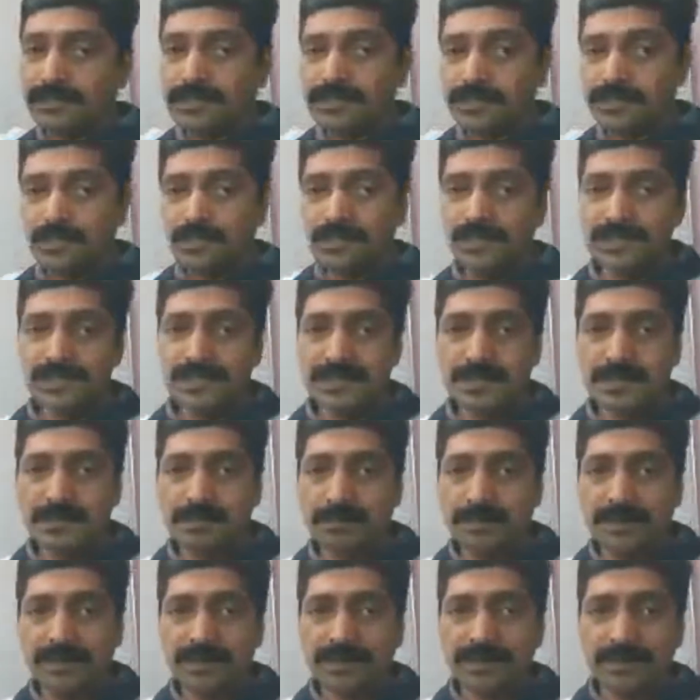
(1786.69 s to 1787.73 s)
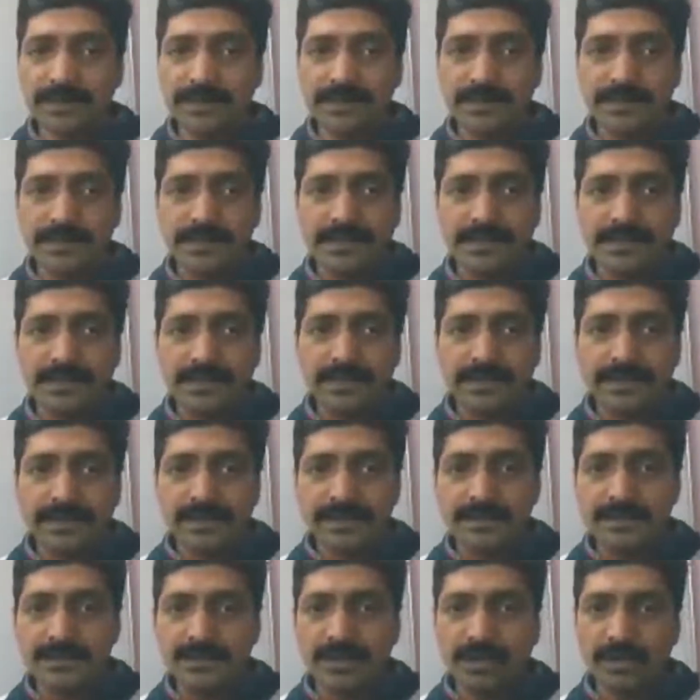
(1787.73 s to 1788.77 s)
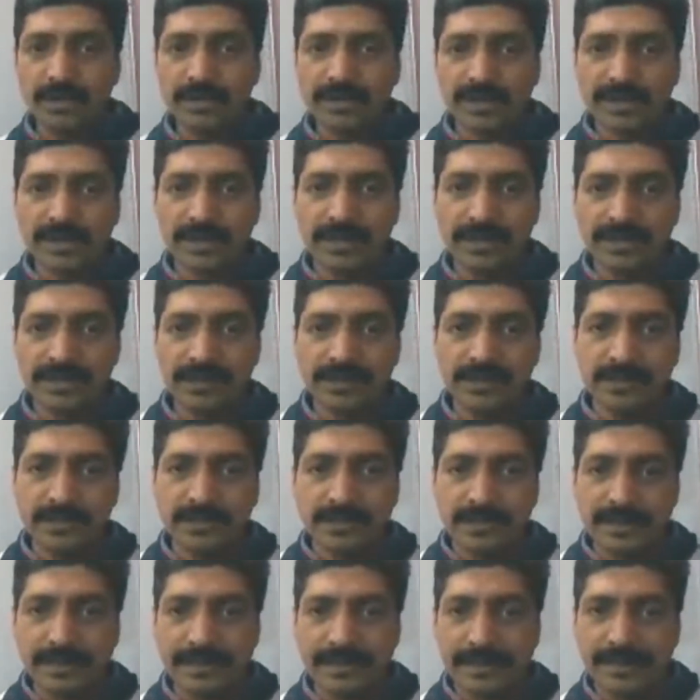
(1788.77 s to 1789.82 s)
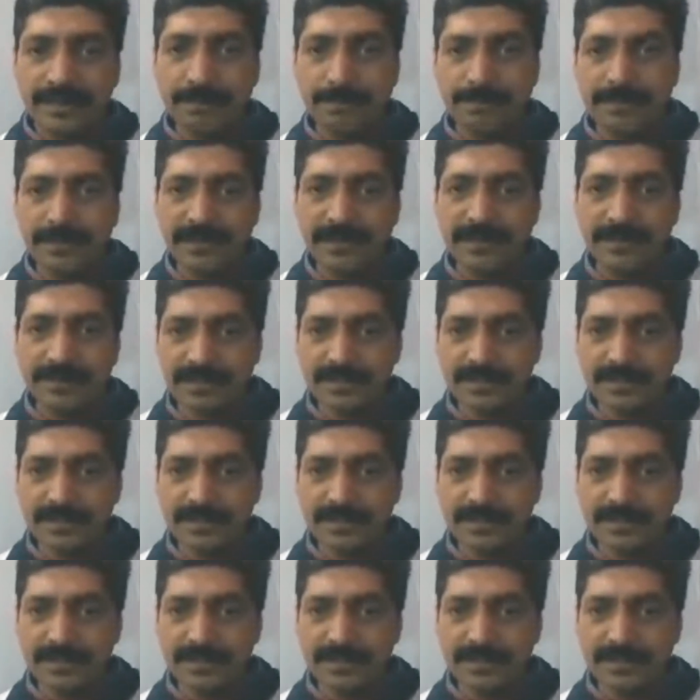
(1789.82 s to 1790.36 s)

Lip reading: So this number is not an AP.